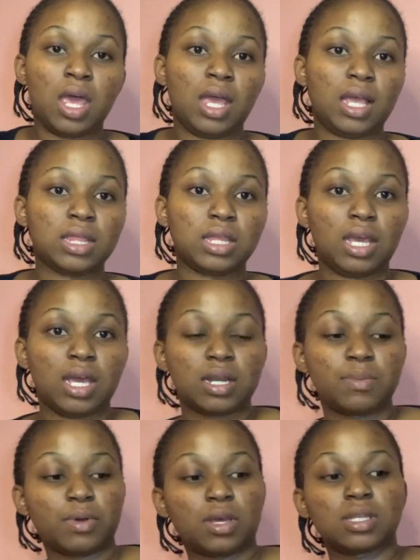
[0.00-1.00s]
in the end,
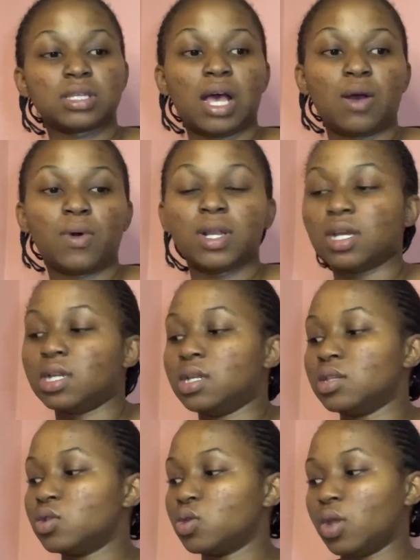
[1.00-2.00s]
because I want an
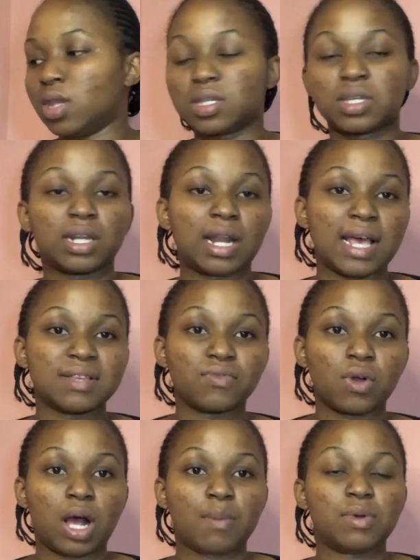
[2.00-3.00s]
install that's going to last for
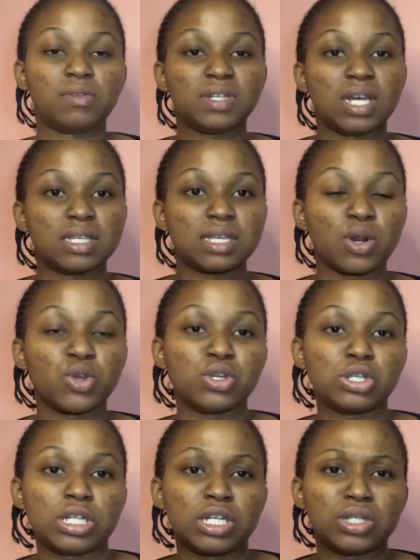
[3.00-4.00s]
a couple of days. I don't
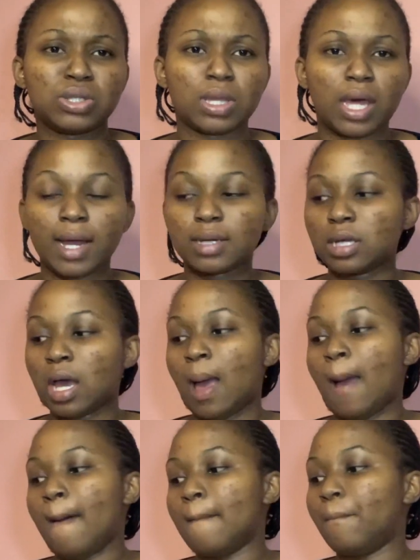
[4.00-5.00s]
usually do that,
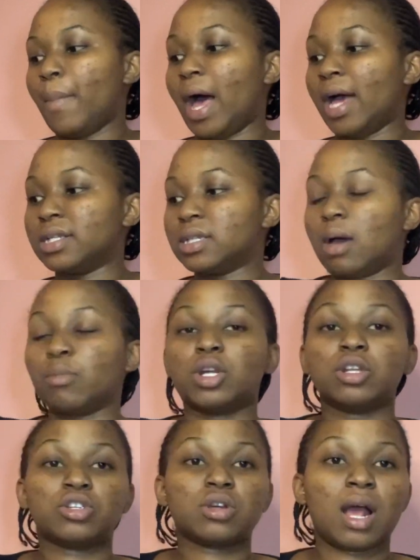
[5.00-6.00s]
but I'm going
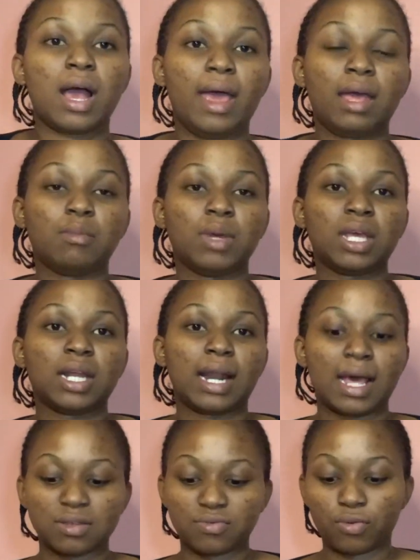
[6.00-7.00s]
to try and make it
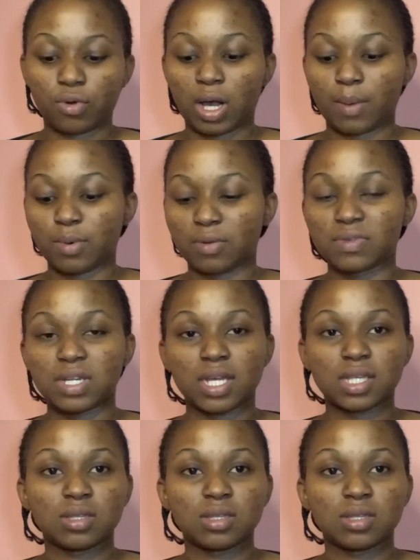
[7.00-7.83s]
last for a couple of days.